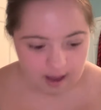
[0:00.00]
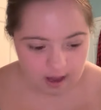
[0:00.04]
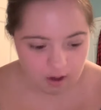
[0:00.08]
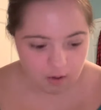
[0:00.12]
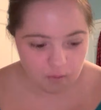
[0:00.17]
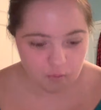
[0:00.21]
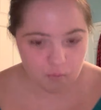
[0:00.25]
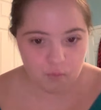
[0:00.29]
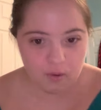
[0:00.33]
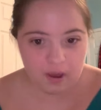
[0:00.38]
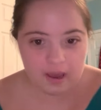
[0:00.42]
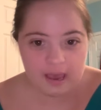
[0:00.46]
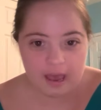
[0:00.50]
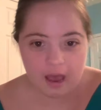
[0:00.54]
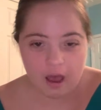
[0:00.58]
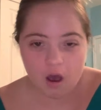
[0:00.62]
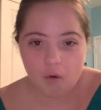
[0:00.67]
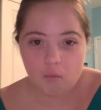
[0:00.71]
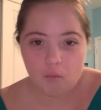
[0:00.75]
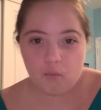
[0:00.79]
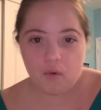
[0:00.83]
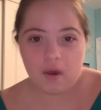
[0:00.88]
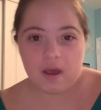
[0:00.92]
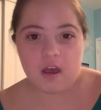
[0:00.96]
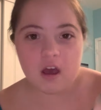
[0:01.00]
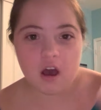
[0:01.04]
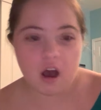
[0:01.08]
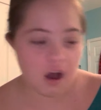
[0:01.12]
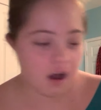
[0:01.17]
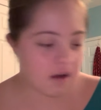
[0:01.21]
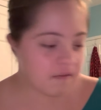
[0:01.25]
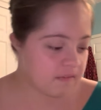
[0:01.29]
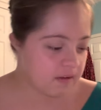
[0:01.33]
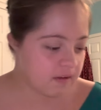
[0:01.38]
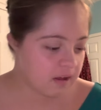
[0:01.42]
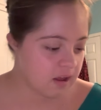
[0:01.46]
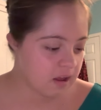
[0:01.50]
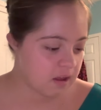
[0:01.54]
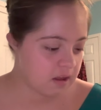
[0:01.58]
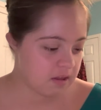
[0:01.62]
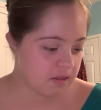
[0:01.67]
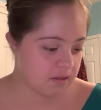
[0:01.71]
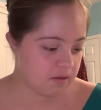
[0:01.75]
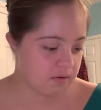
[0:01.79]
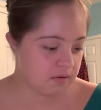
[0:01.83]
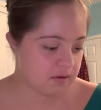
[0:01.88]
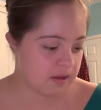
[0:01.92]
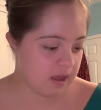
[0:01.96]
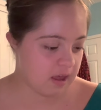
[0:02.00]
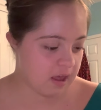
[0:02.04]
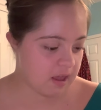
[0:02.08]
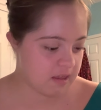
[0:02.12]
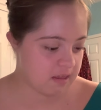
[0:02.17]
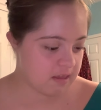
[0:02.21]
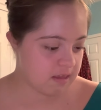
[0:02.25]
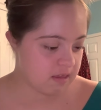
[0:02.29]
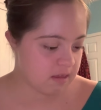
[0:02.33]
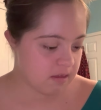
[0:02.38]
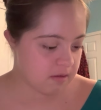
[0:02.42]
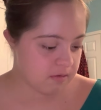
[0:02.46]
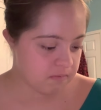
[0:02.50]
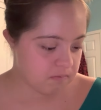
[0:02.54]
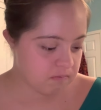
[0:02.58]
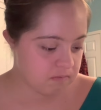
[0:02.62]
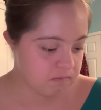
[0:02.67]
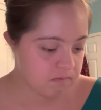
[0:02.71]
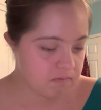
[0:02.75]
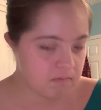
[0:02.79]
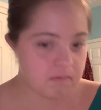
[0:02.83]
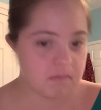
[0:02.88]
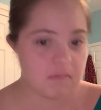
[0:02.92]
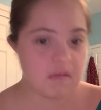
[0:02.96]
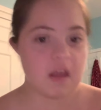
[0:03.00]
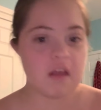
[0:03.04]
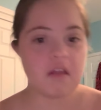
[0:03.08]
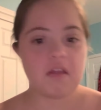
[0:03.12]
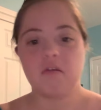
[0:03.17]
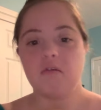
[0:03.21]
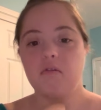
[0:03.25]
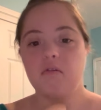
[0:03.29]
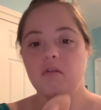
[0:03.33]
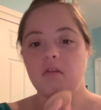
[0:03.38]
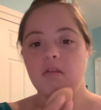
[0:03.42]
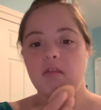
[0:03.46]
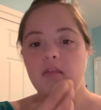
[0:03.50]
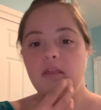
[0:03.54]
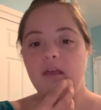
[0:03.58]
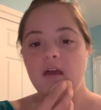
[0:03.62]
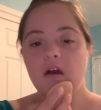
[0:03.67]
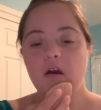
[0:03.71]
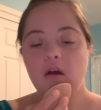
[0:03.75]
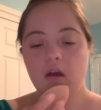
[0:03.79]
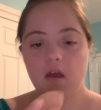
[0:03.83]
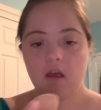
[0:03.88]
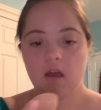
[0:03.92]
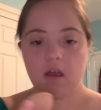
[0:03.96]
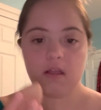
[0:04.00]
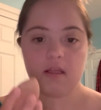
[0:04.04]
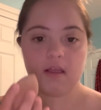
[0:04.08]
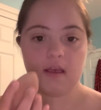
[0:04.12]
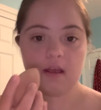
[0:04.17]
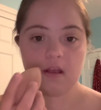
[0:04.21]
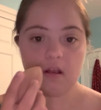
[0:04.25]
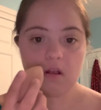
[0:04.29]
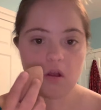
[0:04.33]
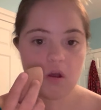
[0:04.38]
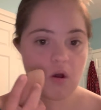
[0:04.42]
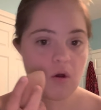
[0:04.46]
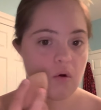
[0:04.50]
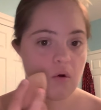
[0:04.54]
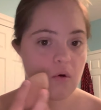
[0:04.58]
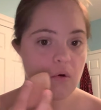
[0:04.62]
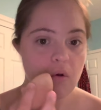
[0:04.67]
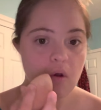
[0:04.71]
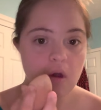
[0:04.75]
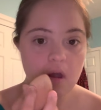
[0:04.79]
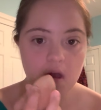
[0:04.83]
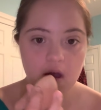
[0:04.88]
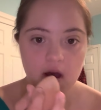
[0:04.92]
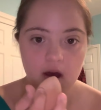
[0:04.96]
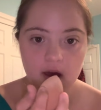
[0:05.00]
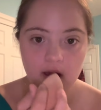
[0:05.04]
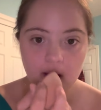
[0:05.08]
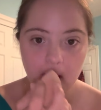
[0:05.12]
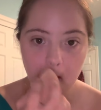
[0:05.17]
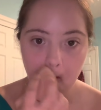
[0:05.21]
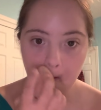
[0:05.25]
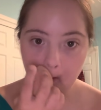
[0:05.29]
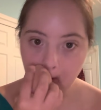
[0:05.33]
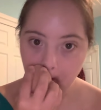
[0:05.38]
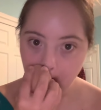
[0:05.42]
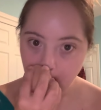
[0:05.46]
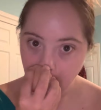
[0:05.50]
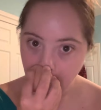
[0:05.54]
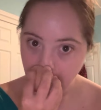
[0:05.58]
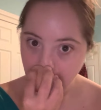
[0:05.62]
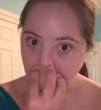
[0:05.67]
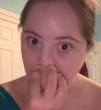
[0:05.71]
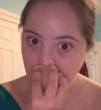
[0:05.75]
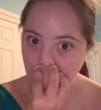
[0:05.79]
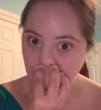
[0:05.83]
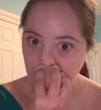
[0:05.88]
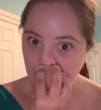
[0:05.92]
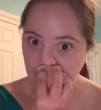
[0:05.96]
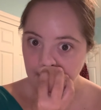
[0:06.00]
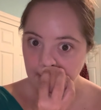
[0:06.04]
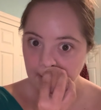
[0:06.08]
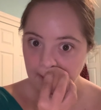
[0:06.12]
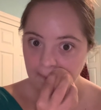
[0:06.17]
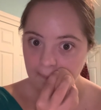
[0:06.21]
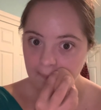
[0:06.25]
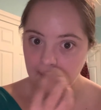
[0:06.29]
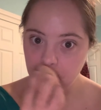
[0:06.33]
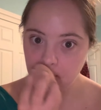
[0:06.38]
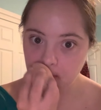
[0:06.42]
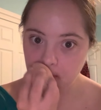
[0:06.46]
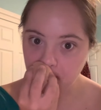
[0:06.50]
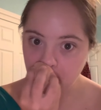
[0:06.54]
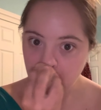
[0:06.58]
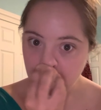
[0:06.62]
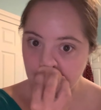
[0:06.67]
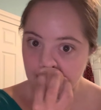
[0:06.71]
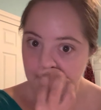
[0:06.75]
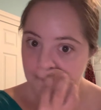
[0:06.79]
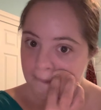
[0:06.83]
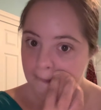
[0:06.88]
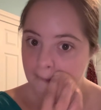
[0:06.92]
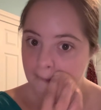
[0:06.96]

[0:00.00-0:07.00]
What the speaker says: way off. So yes, so now, and I go in here as well.